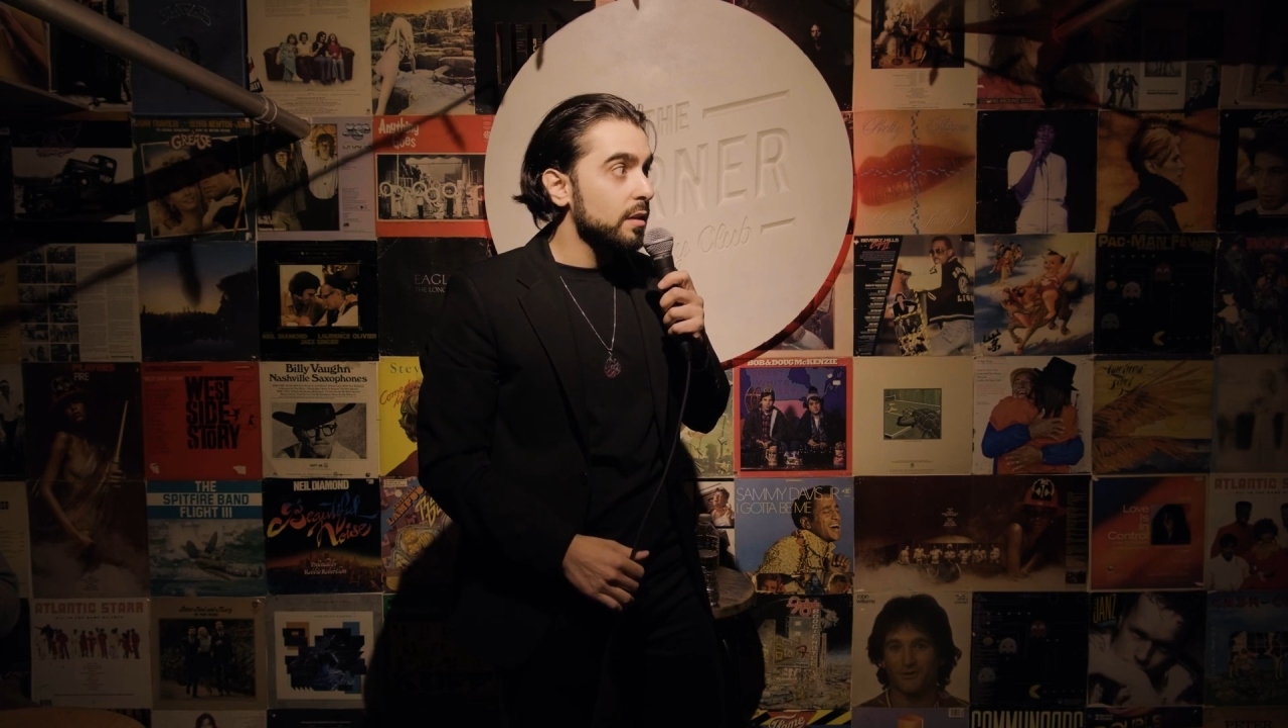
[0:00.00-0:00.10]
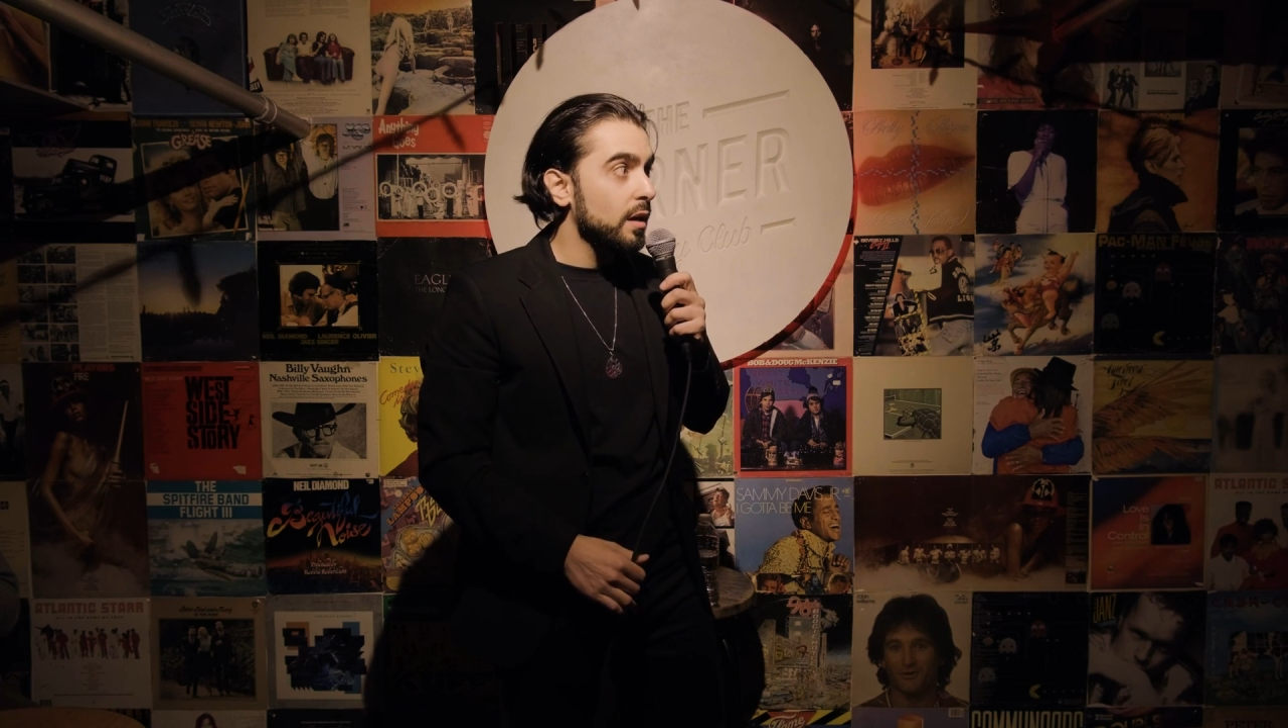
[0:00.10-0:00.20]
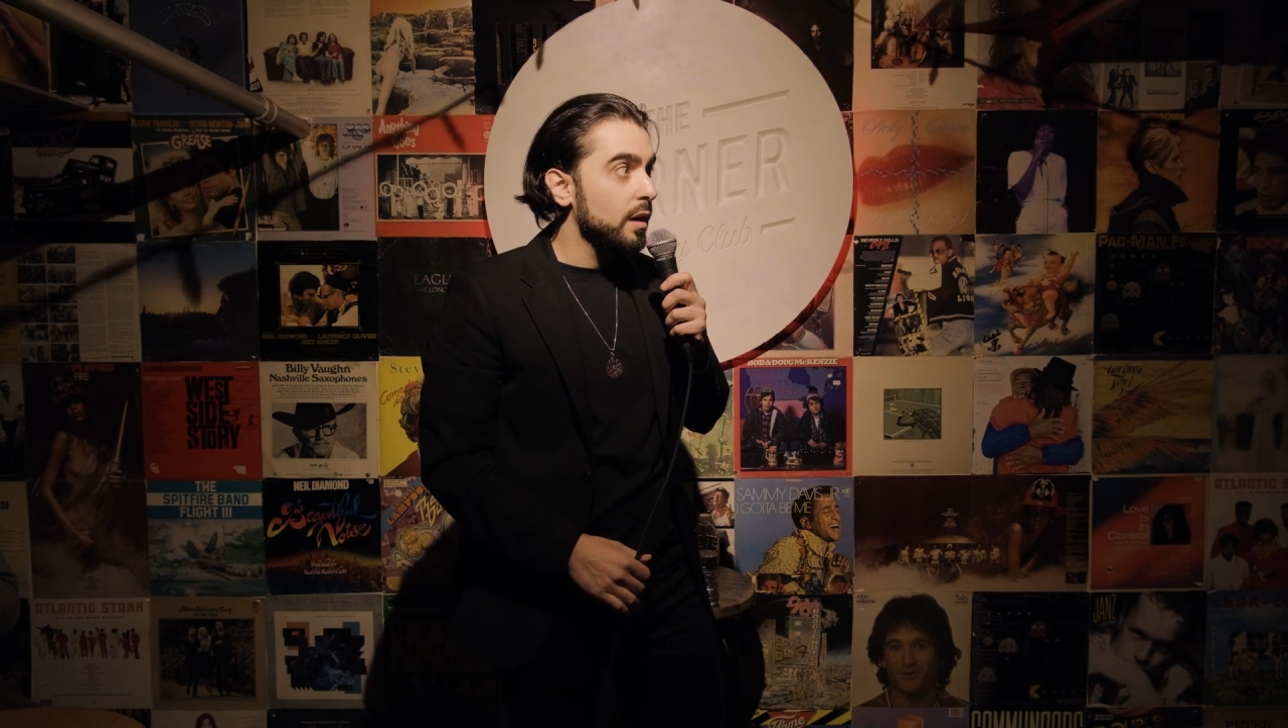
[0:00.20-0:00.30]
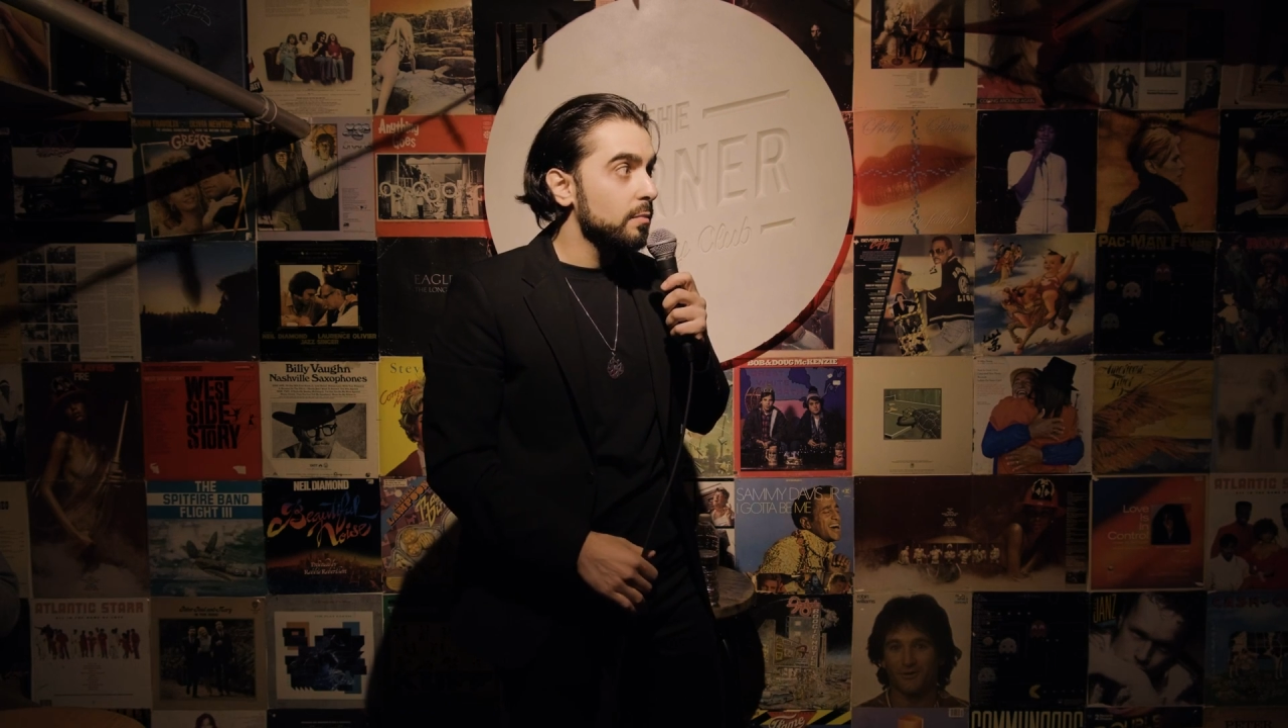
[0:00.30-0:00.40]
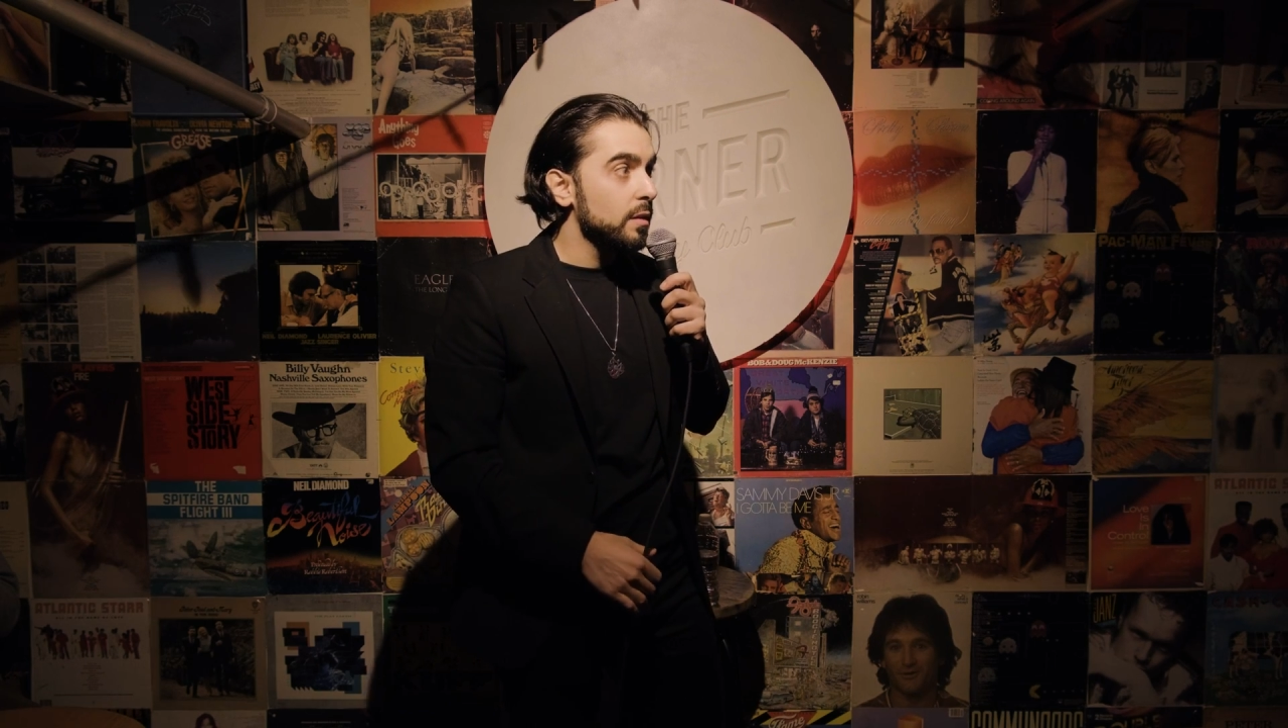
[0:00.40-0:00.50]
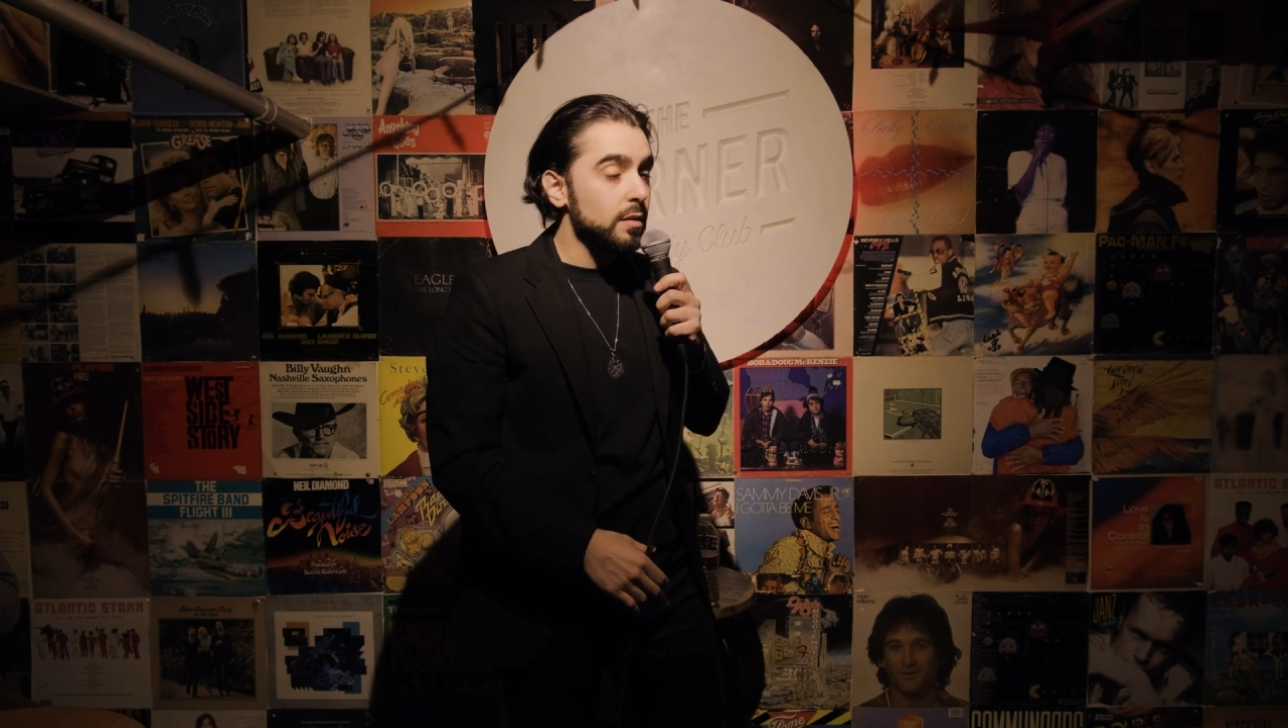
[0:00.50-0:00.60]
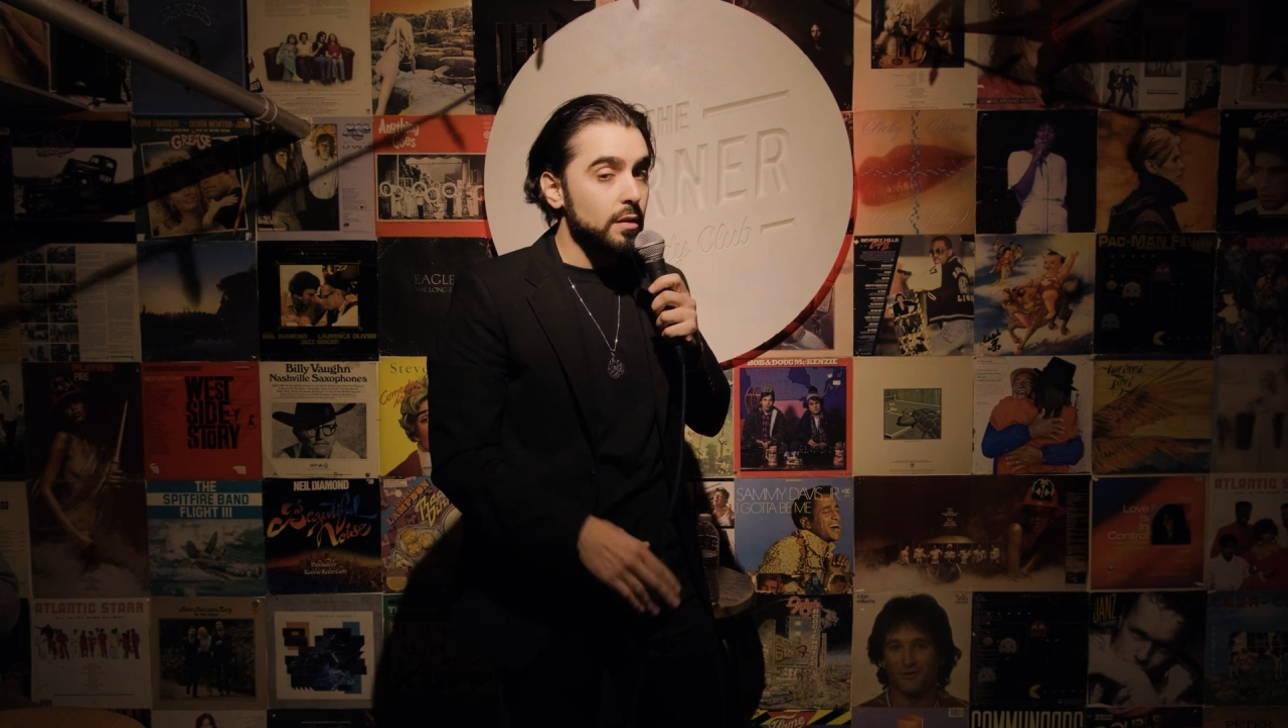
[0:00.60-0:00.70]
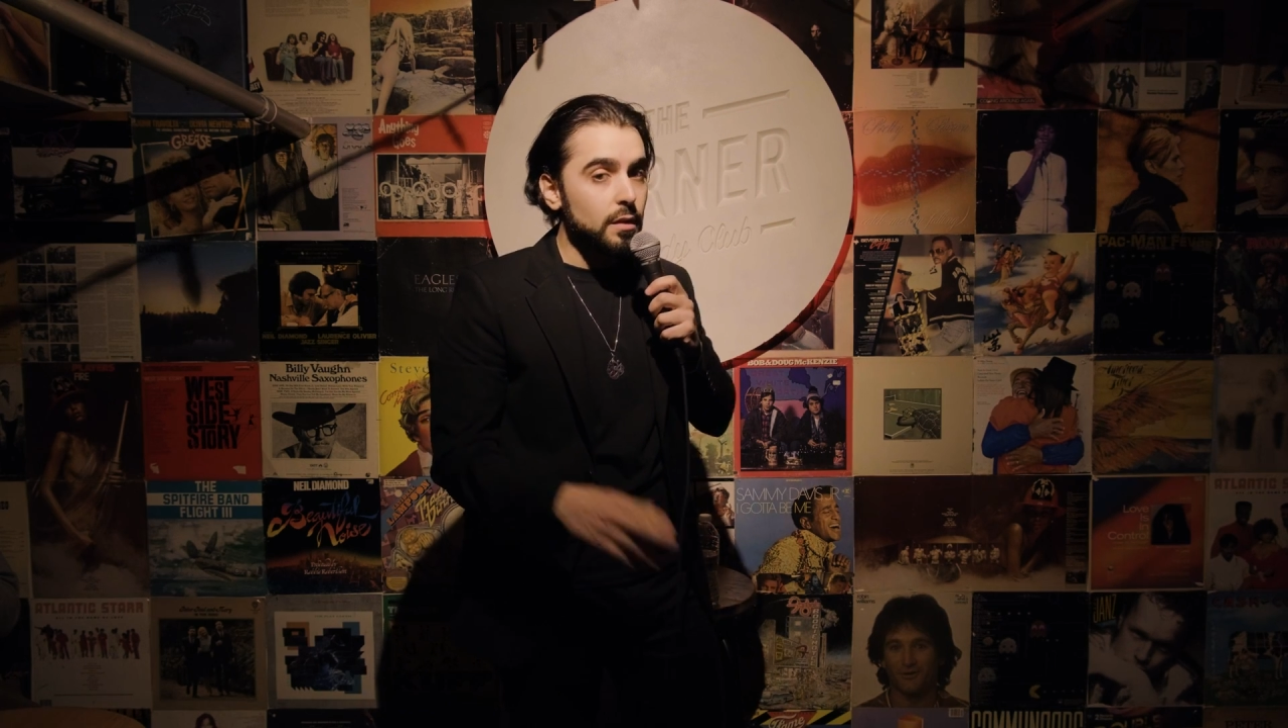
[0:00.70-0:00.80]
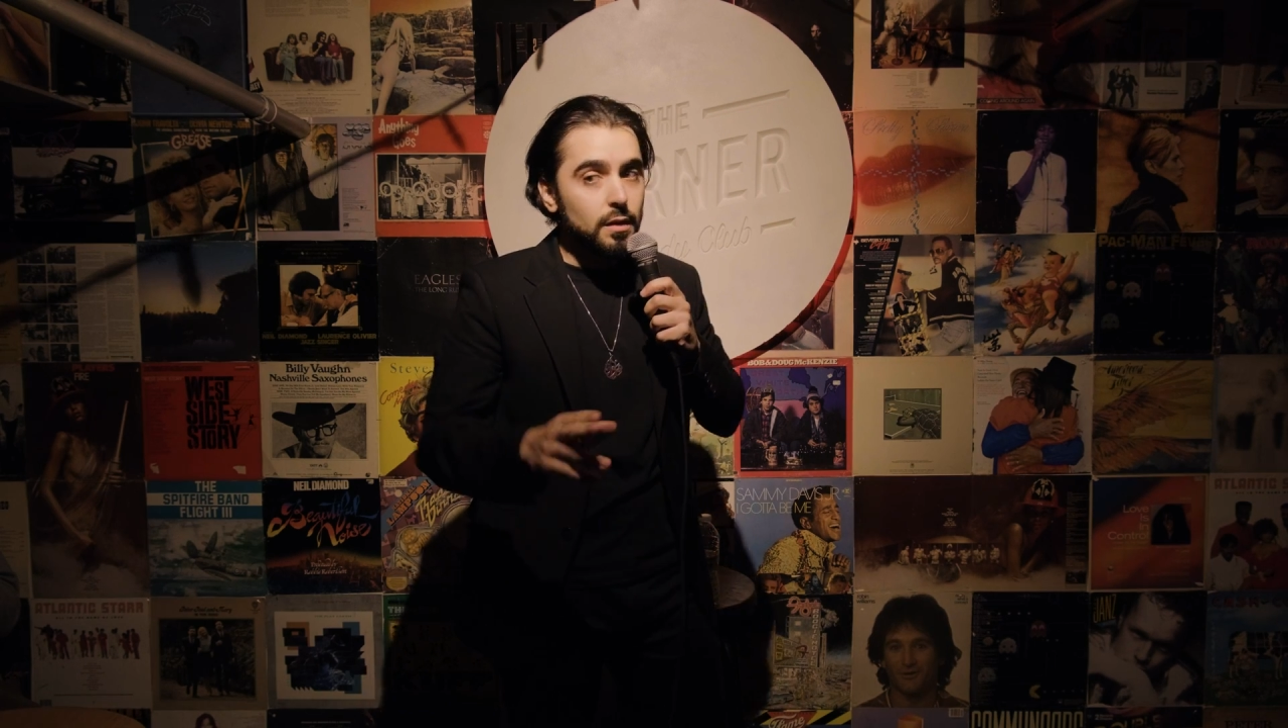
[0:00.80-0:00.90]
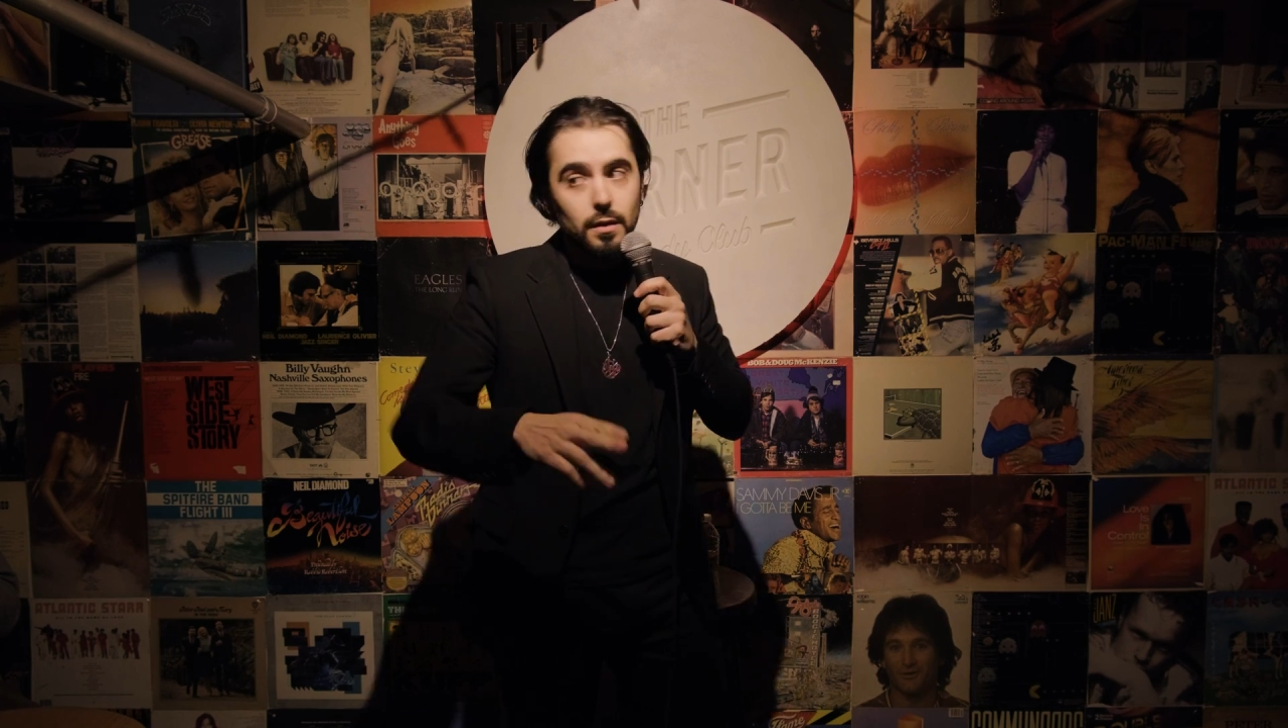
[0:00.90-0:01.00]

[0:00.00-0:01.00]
retirement.